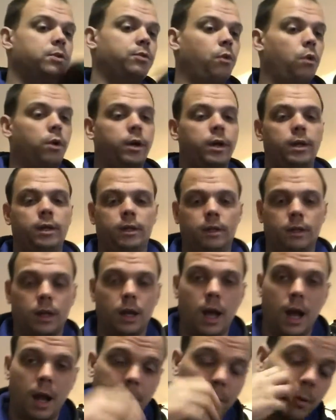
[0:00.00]
for it and the
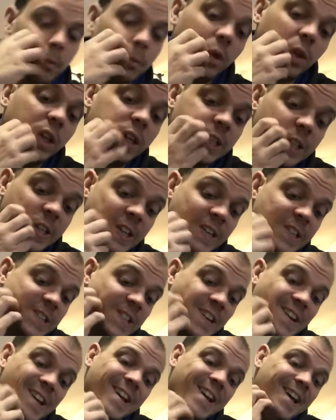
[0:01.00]
comparable
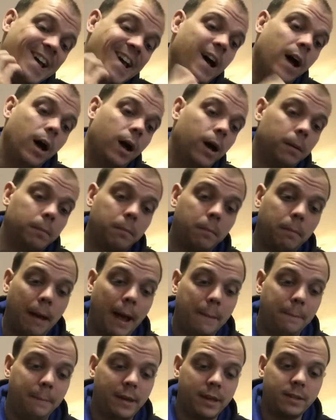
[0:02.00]
listings.
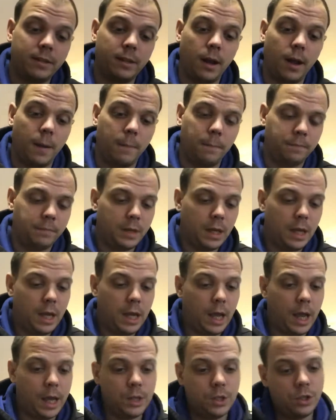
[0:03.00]
I picked it up.
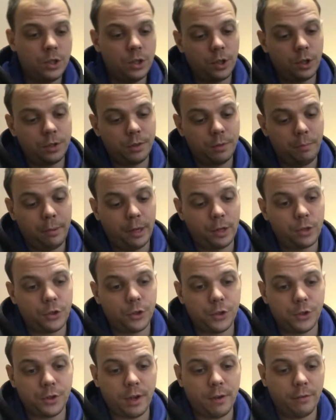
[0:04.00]
I just took some
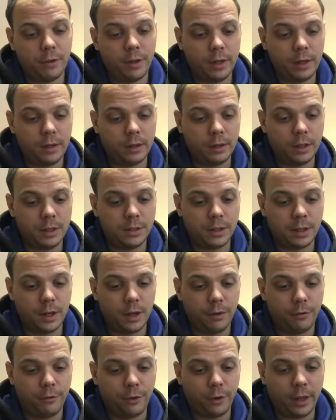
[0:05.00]
pictures of it, listed
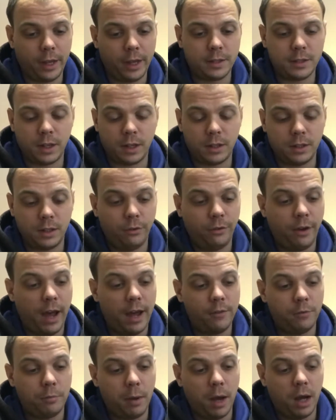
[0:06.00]
it for like
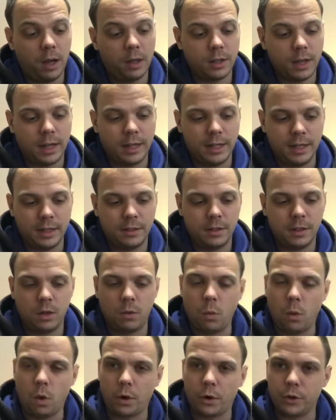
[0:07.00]
$65. I did see
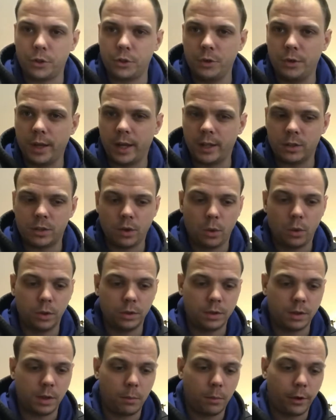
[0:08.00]
one or two that
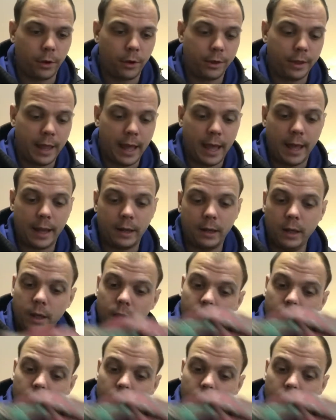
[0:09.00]
sold somewhere in that